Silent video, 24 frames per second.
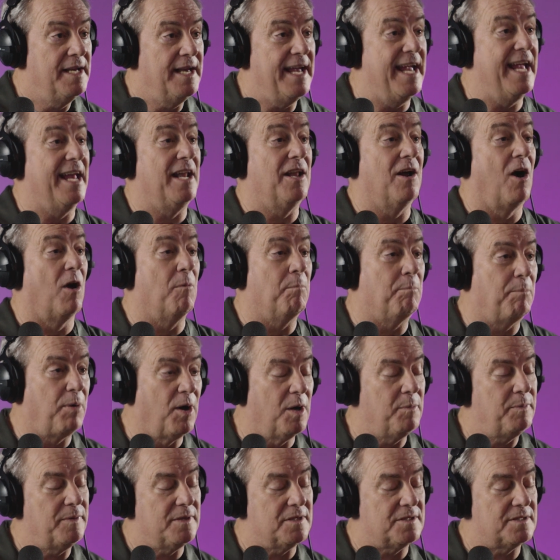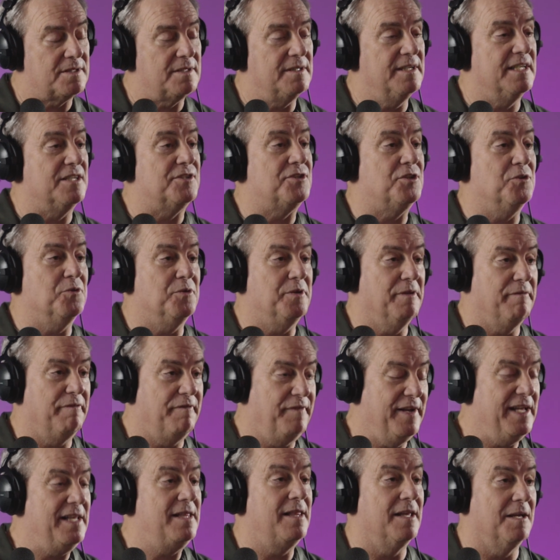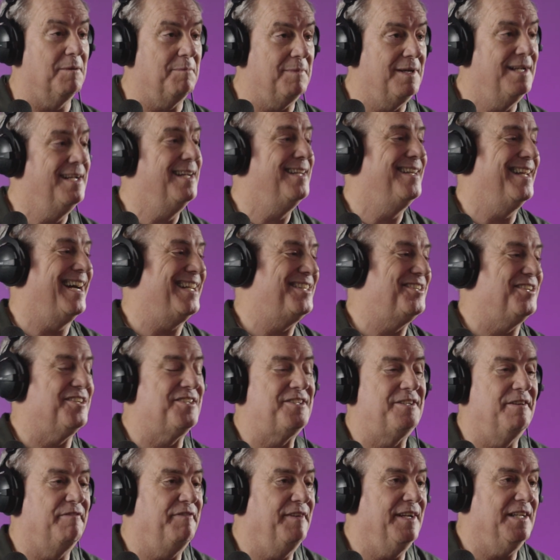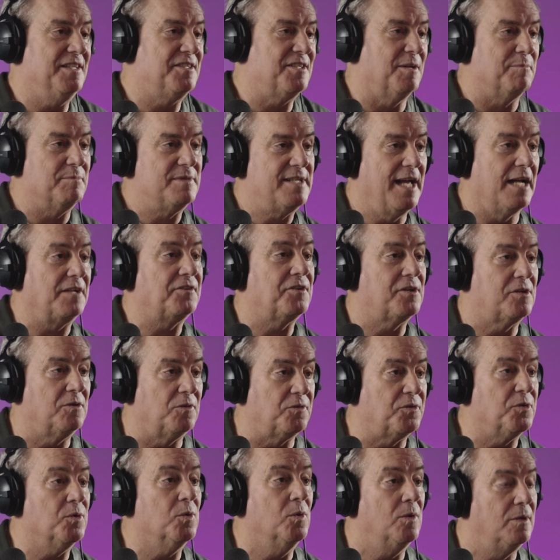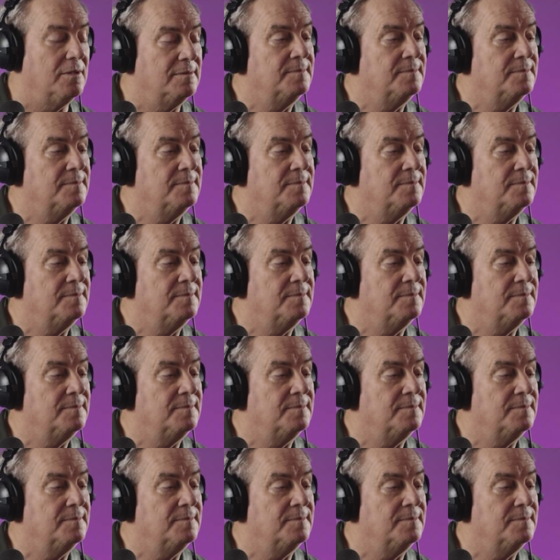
And our purpose is to defeat them, not just defeat some technical tool.